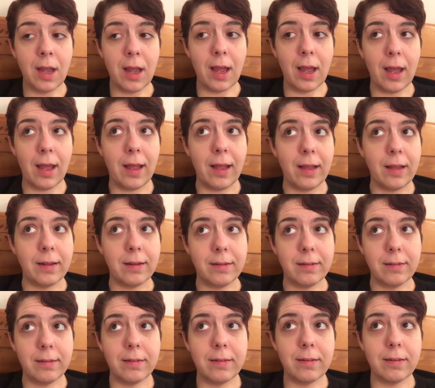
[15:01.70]

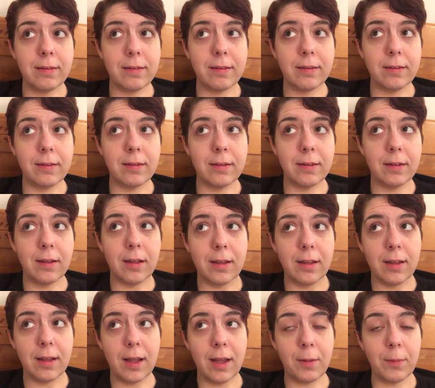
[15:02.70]
And
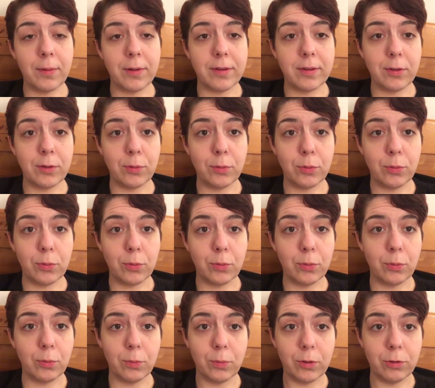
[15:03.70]
I want to see you
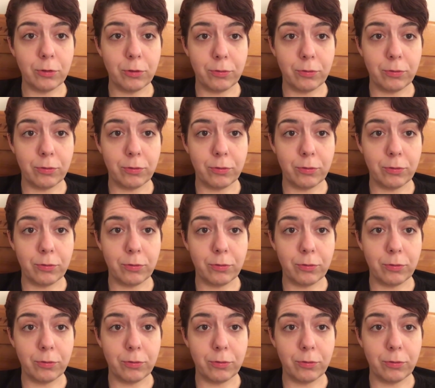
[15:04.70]
soon once